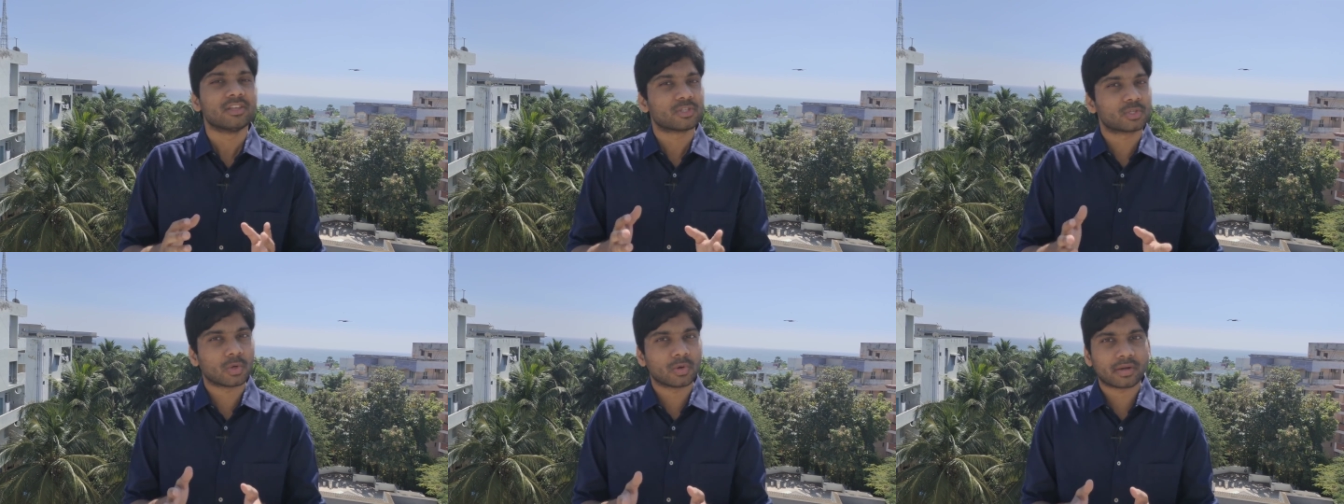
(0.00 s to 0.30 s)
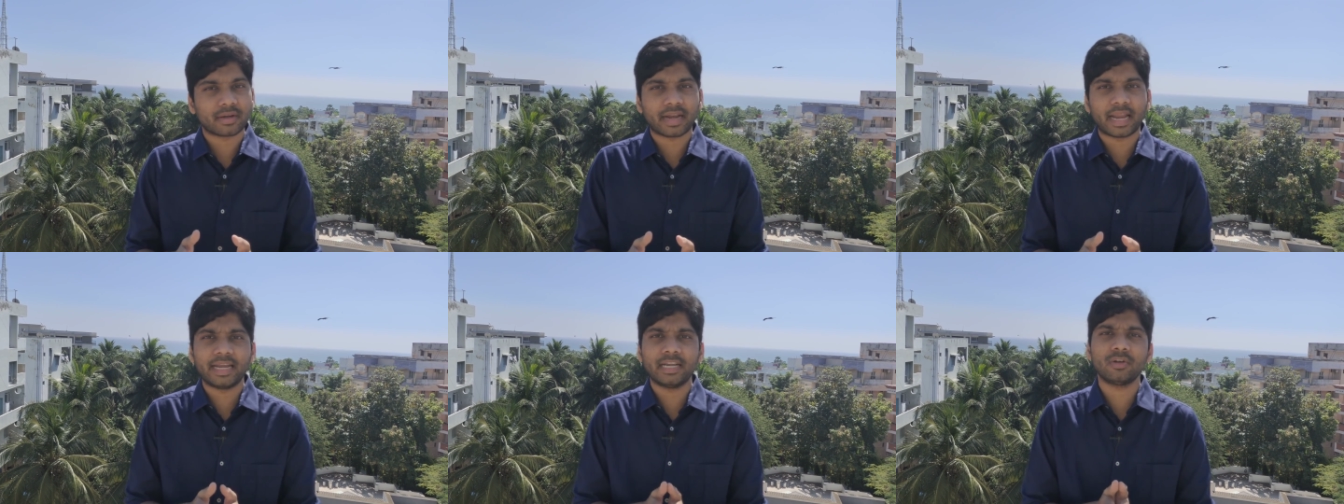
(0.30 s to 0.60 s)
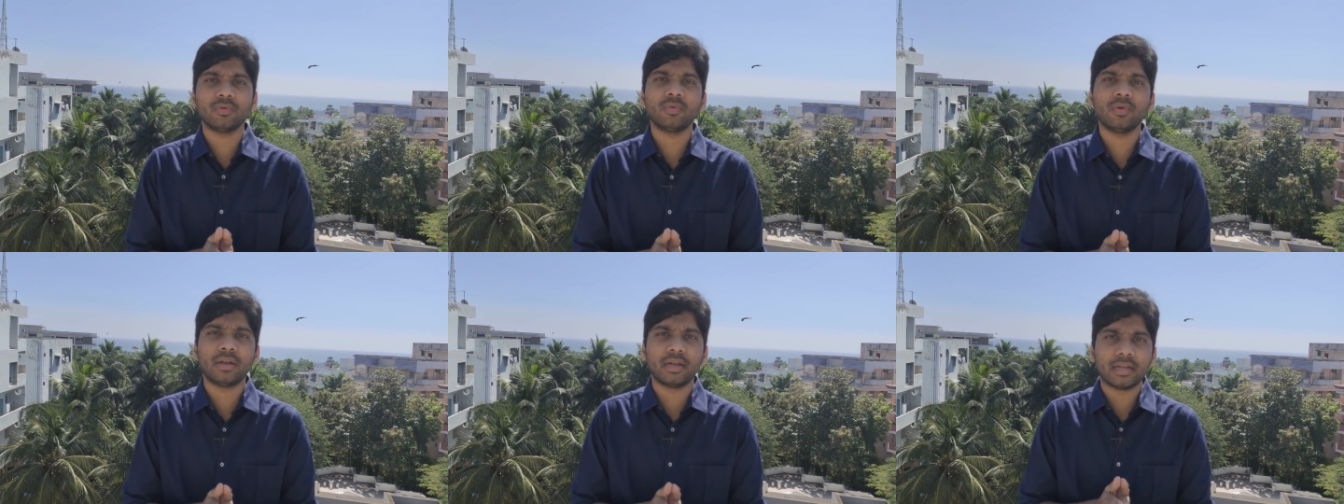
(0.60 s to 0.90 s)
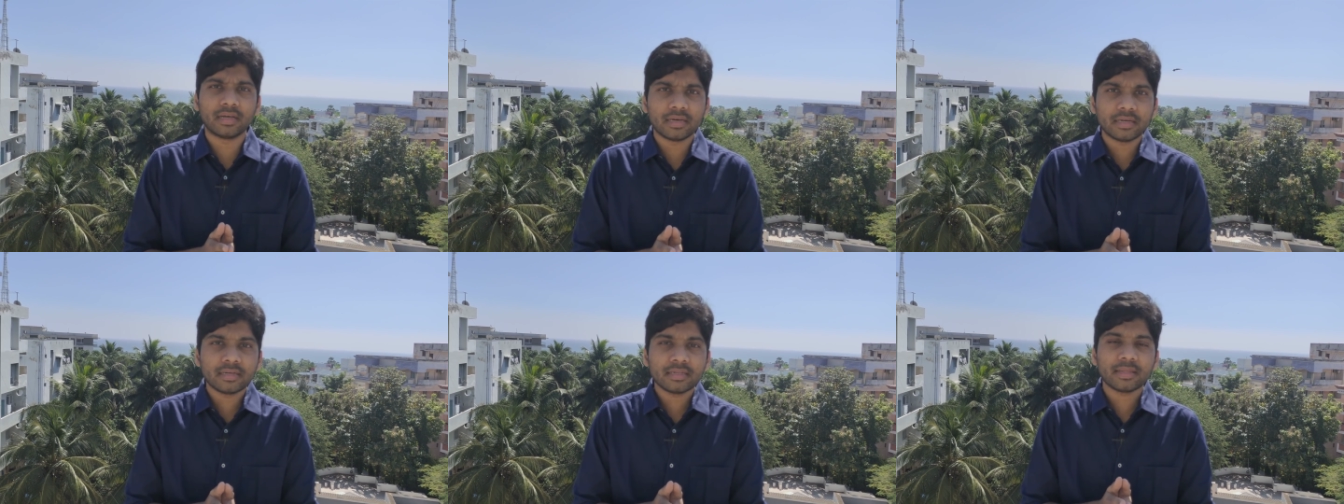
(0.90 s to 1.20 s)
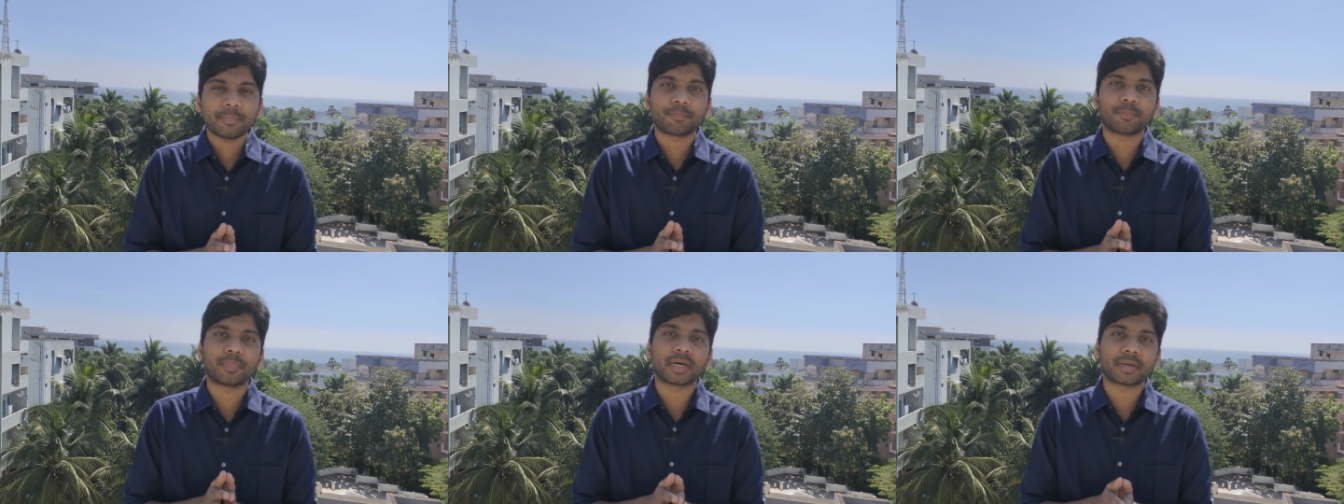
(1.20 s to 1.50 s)
So try to
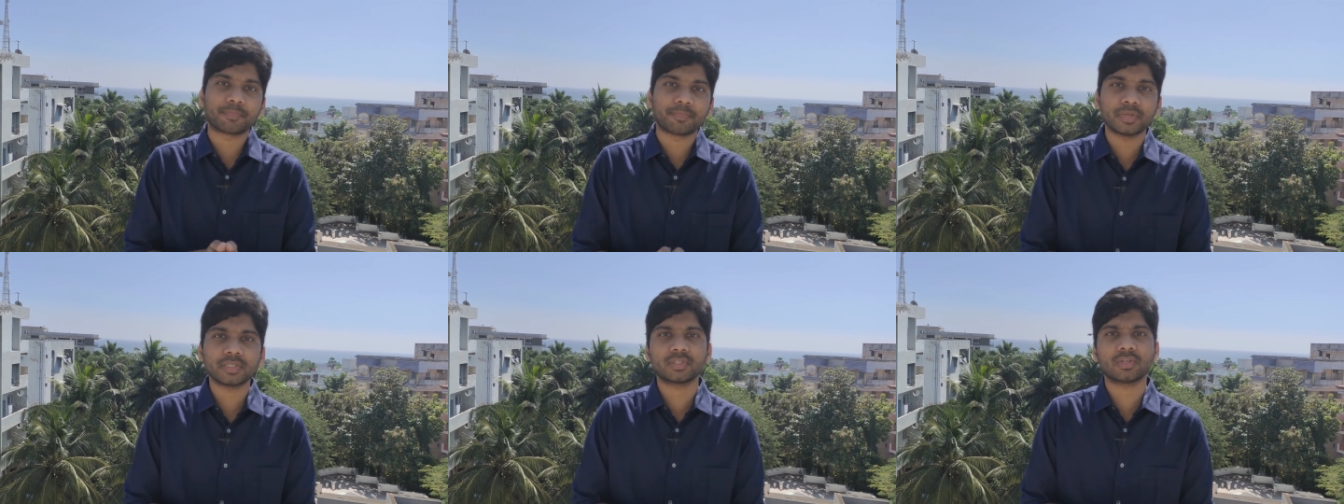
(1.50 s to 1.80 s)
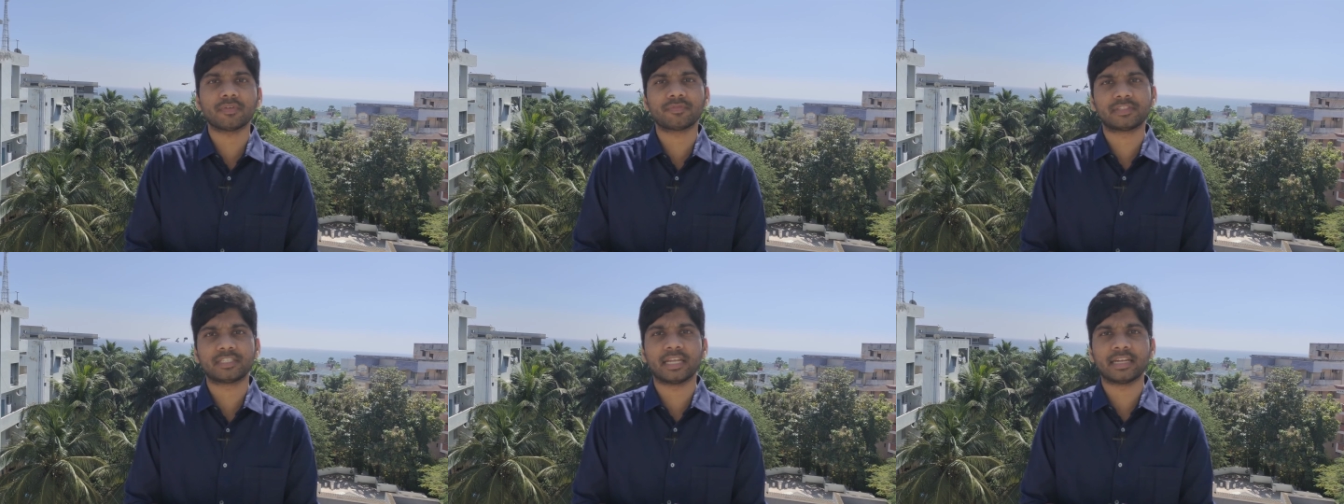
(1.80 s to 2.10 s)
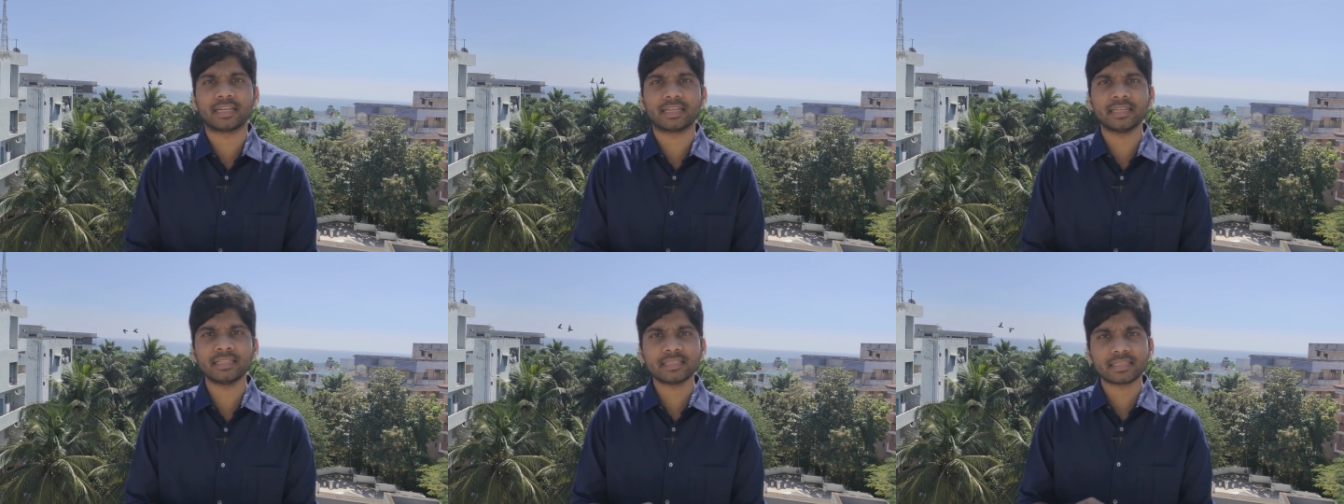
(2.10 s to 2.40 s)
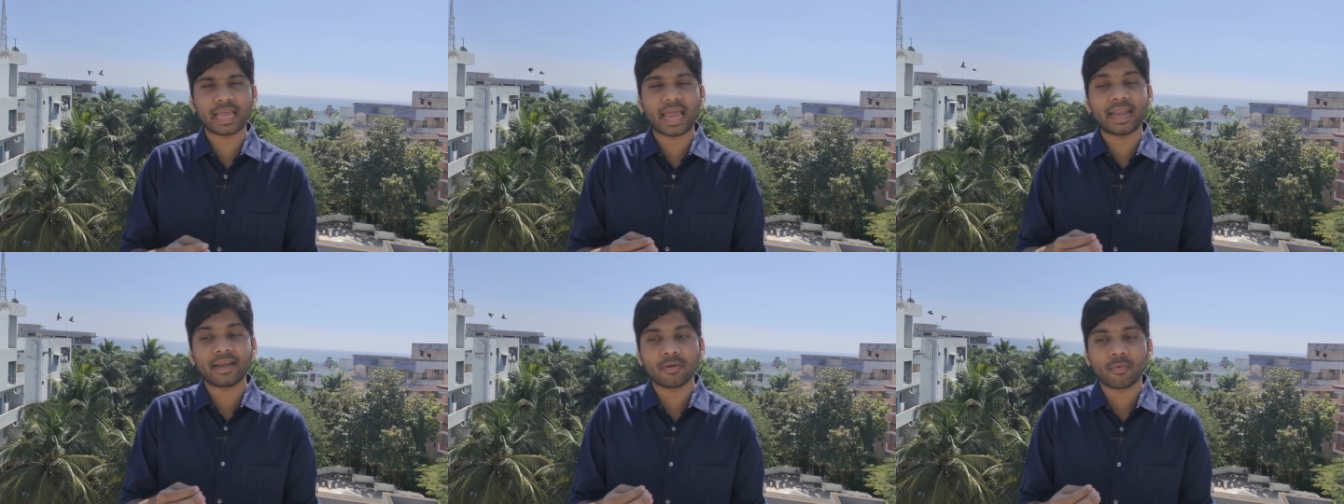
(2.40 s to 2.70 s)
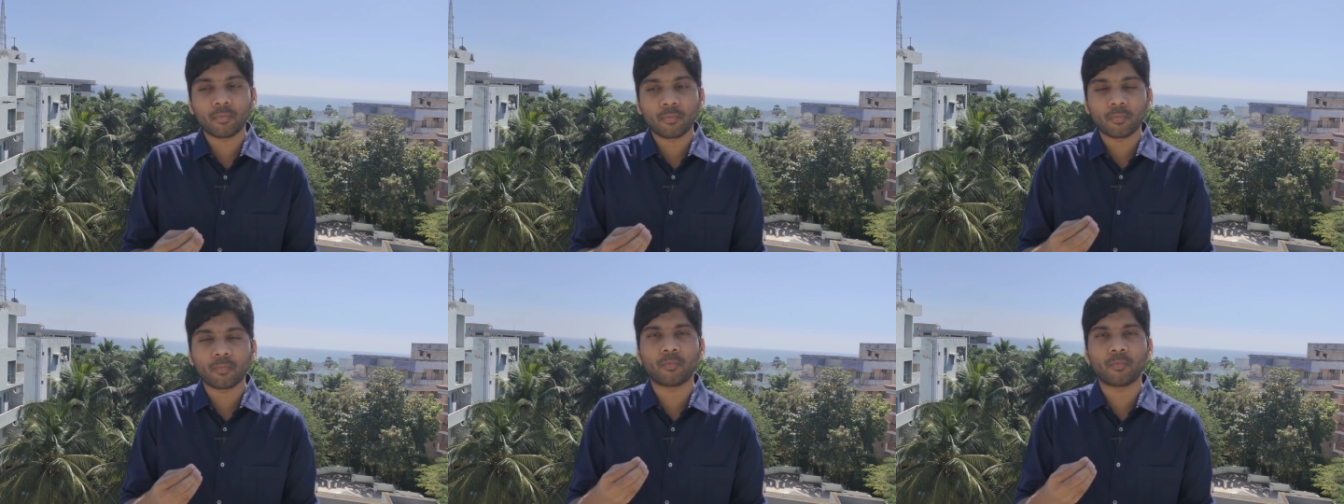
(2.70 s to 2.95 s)
learn the purpose of Jenkins and